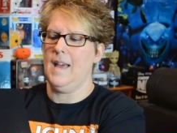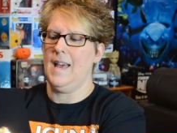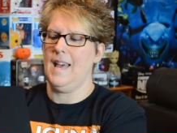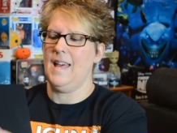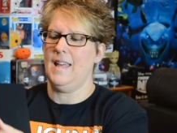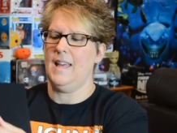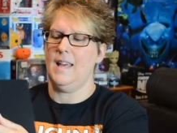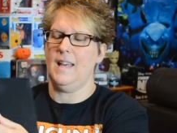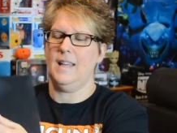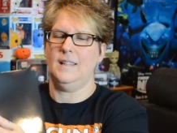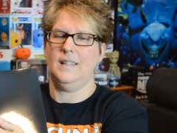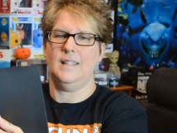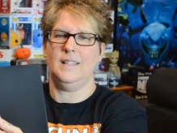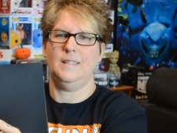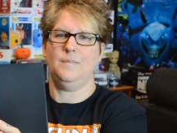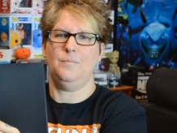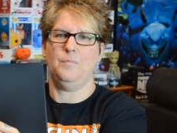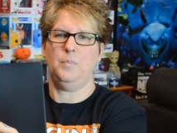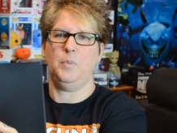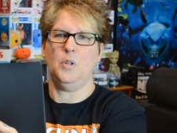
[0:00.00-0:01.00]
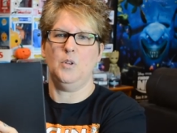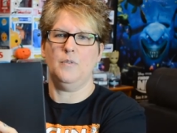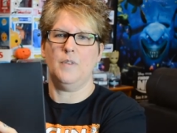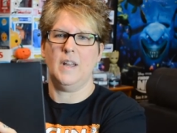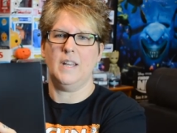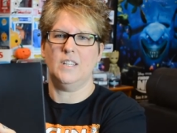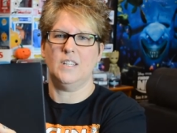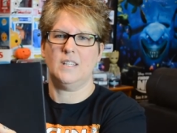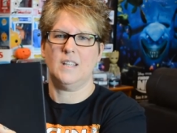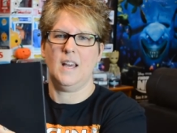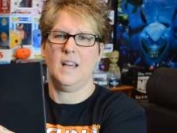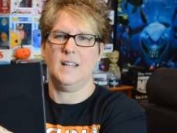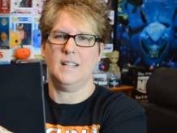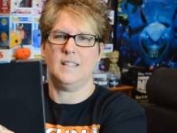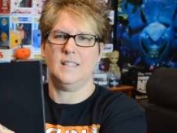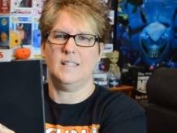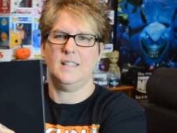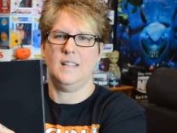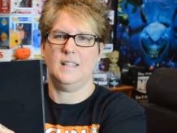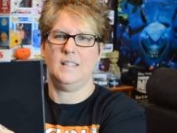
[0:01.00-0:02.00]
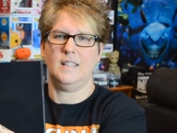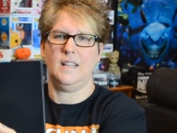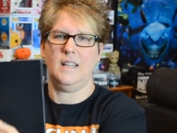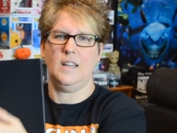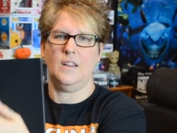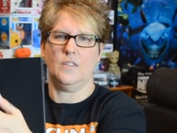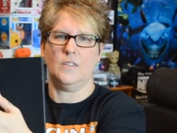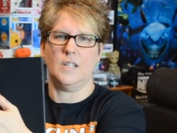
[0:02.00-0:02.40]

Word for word: and the Blu-ray just kind of sits in here.